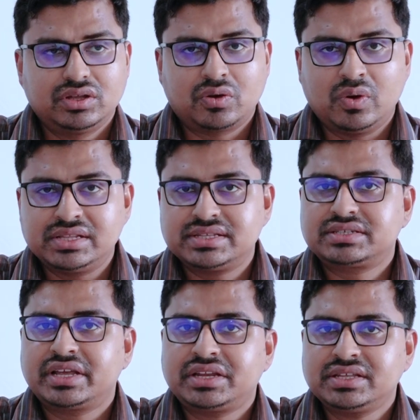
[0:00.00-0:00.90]

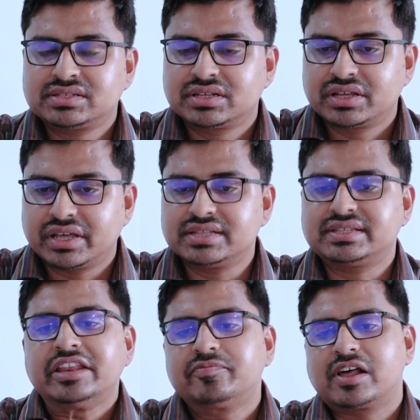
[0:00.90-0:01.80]
Cholecystitis is
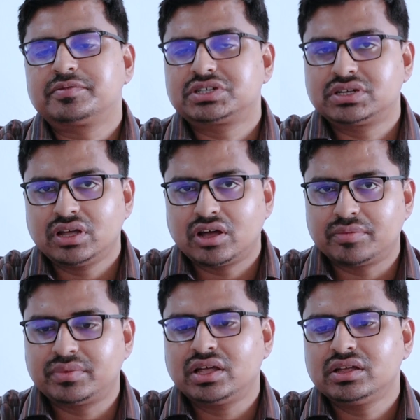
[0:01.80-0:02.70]
inflammation
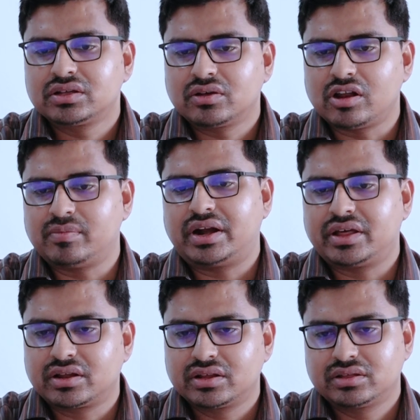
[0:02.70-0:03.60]
of the
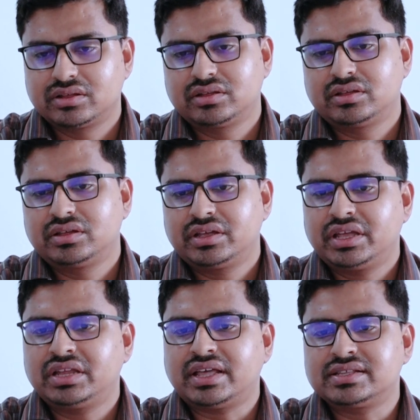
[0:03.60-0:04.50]
gallbladder.
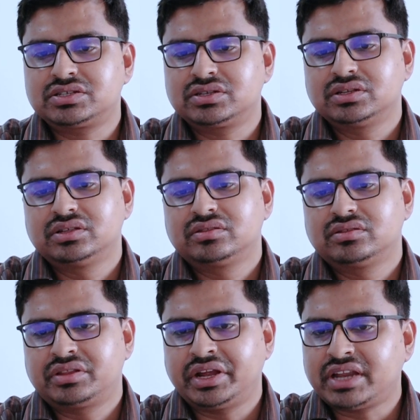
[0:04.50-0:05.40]
It has
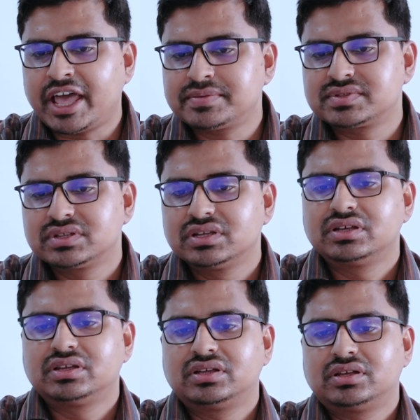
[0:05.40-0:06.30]
3 types:
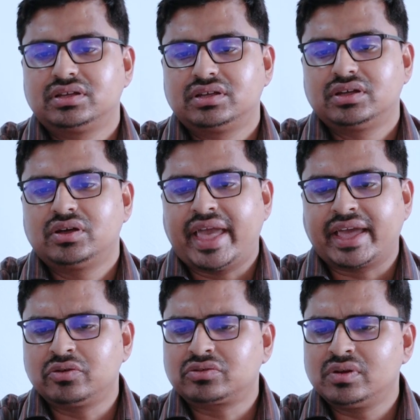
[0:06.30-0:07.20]

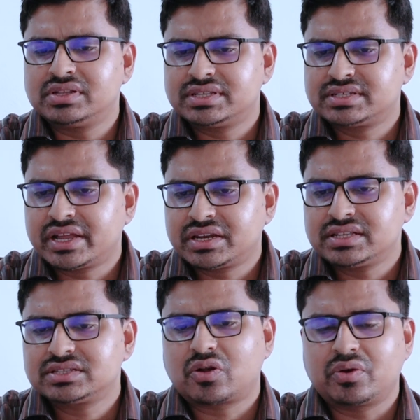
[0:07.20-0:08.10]
acute
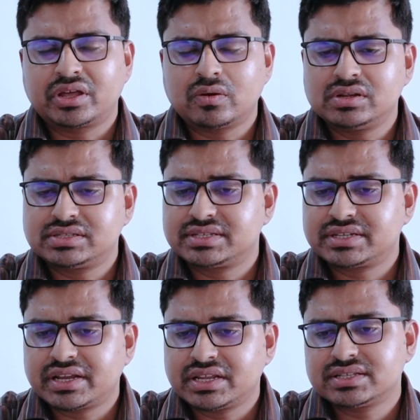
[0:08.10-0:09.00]
cholecystitis, chronic
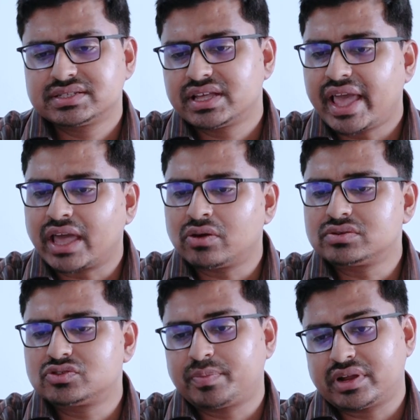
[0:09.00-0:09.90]
cholecystitis,
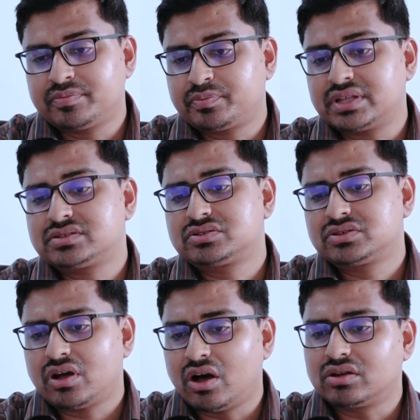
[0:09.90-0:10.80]
acute superimposed
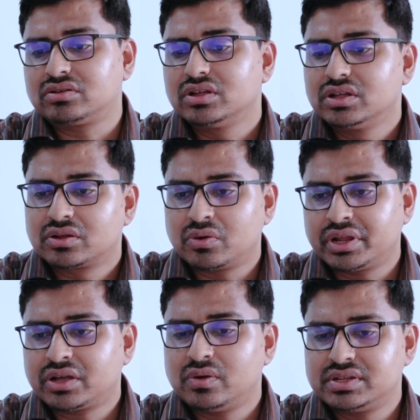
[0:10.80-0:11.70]
on
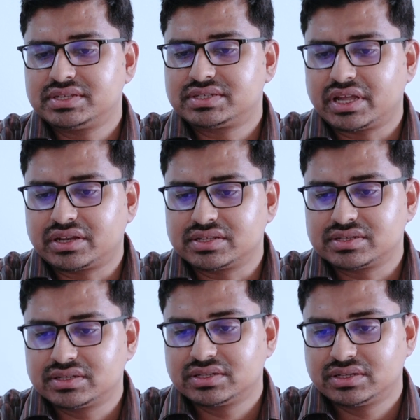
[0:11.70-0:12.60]
chronic cholecystitis.